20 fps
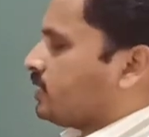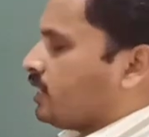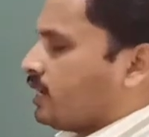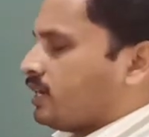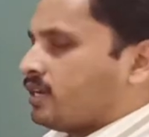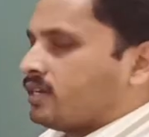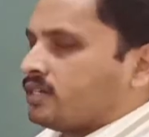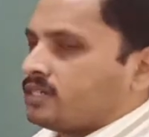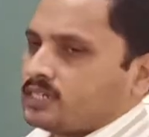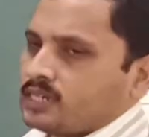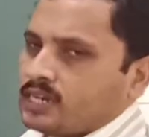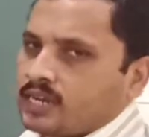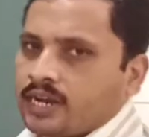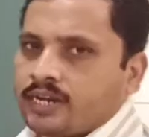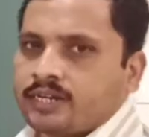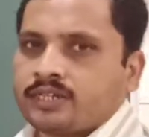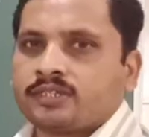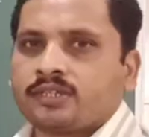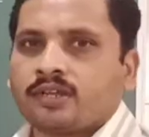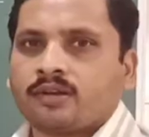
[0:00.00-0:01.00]
energy
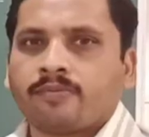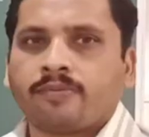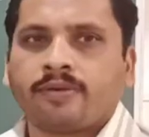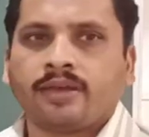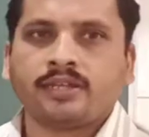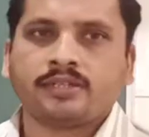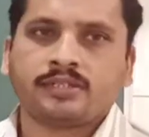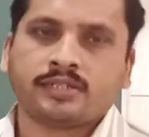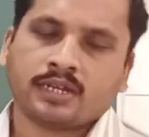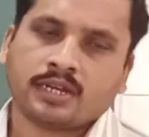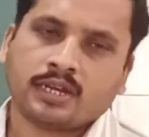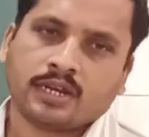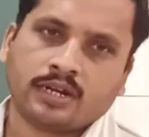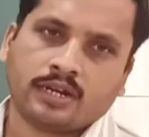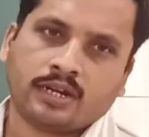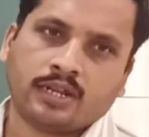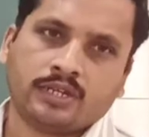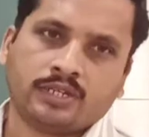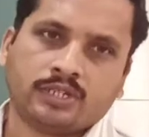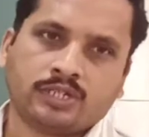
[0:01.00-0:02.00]
and surface
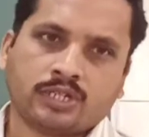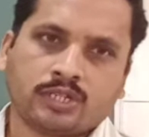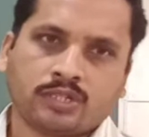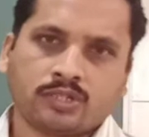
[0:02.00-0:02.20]
tension.